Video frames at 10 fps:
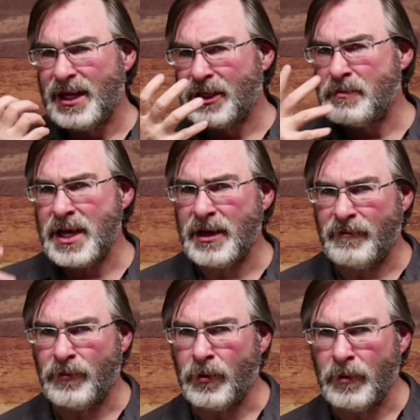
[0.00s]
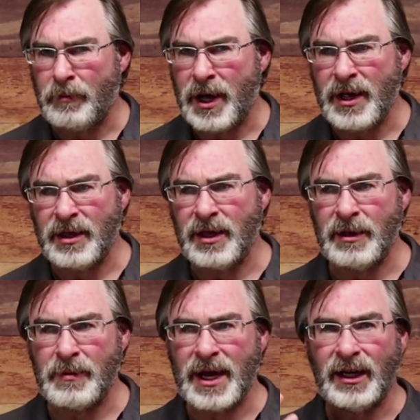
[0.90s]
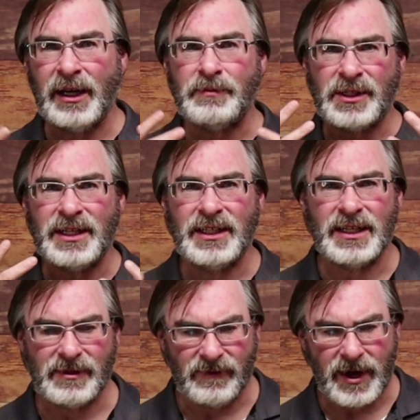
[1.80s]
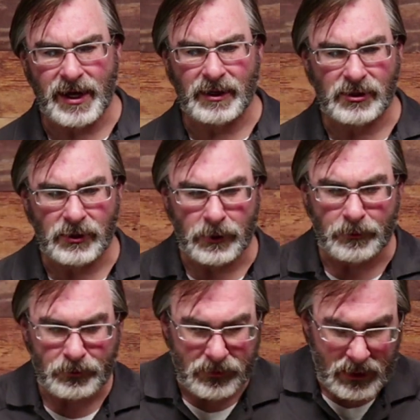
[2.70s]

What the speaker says: it's made up for it by my lips intensifying. So